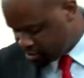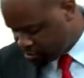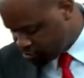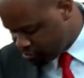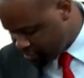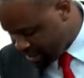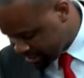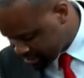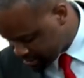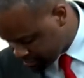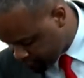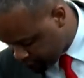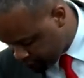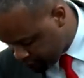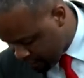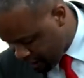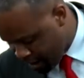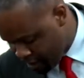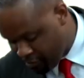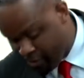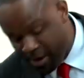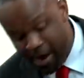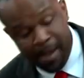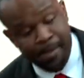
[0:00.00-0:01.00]
the
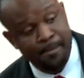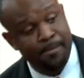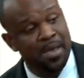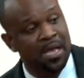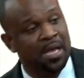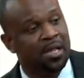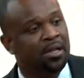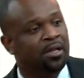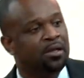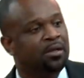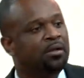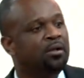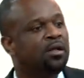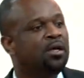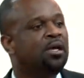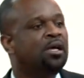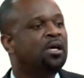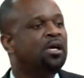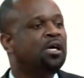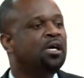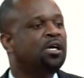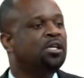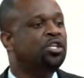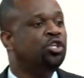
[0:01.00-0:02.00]
Rastafari bill,
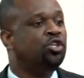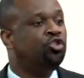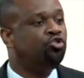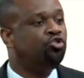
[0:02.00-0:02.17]
the